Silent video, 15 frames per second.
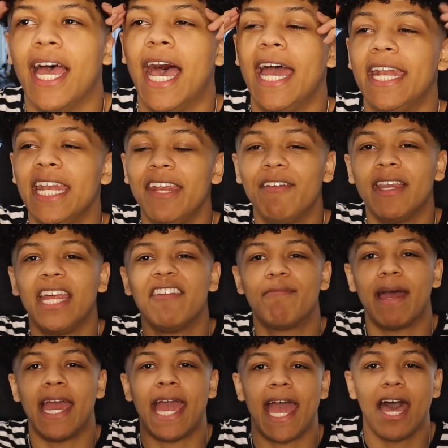I didn't even leave
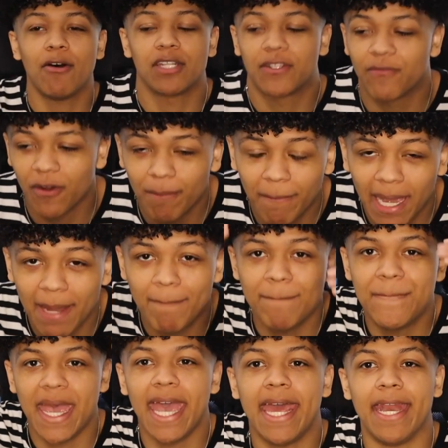my house from my
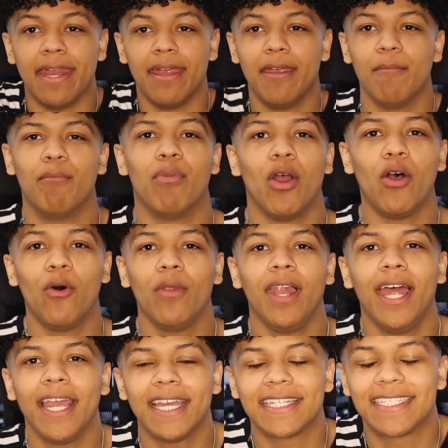bed, bro.
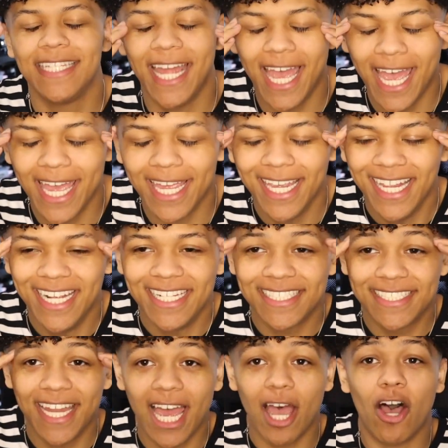Like it's not
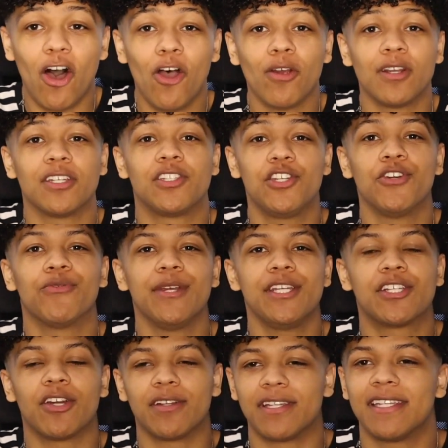hard, just do
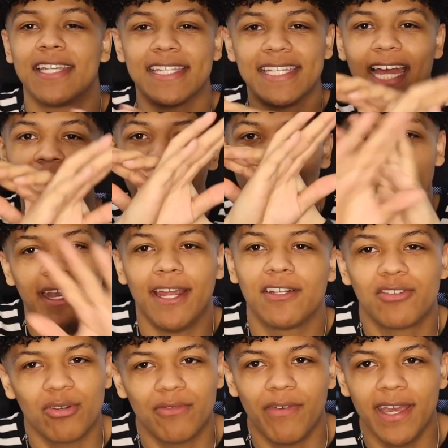research. This is not
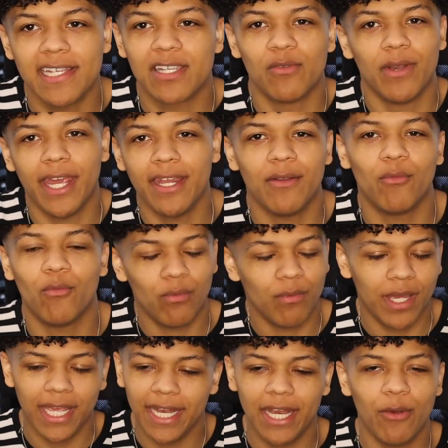financial advice in
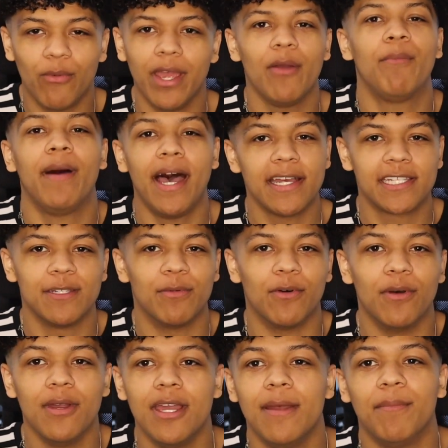any way
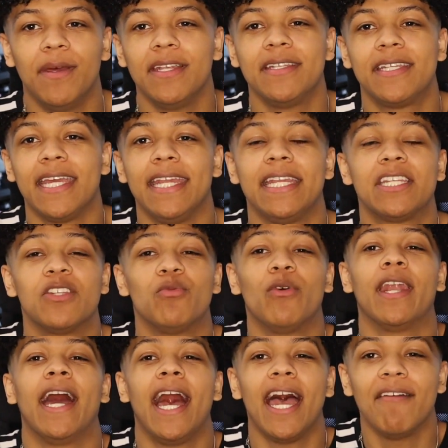possible. But let's say this is
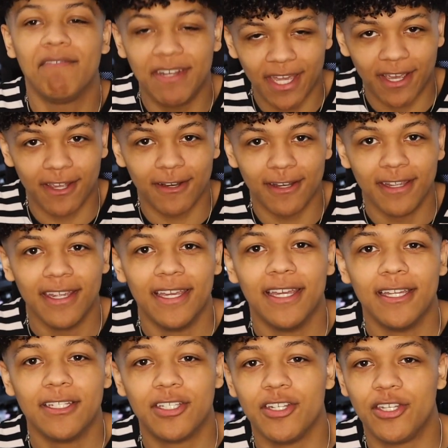what I've done
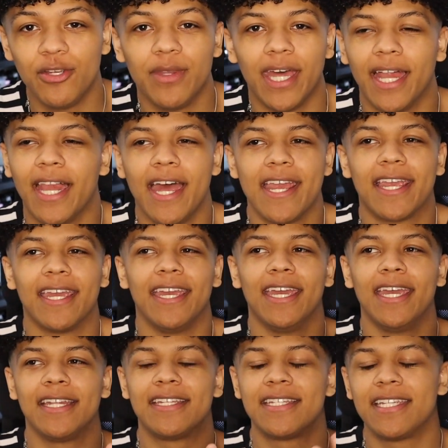to do that. Like,
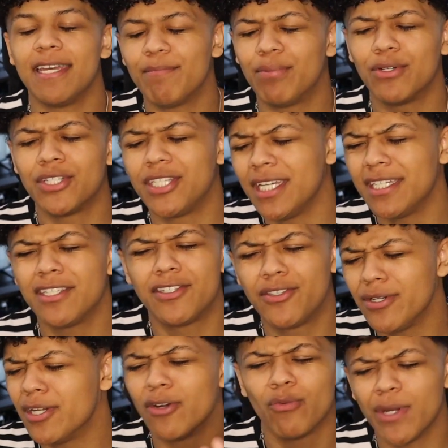it's simple shit, just
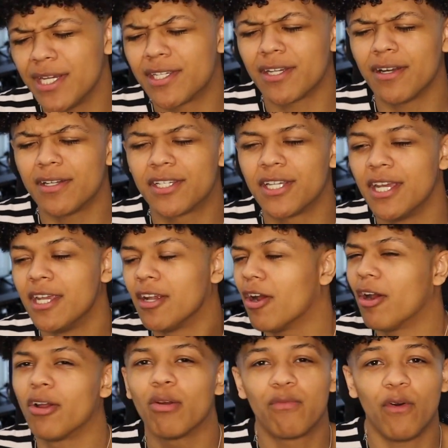do your research. You're
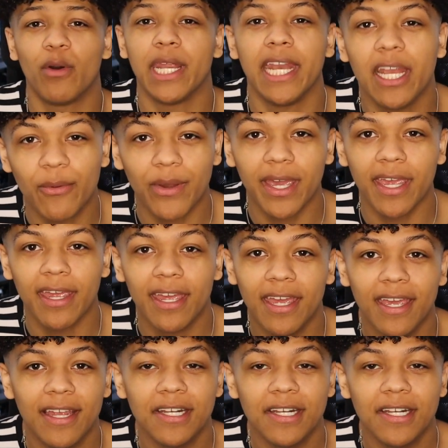on your phone anyway.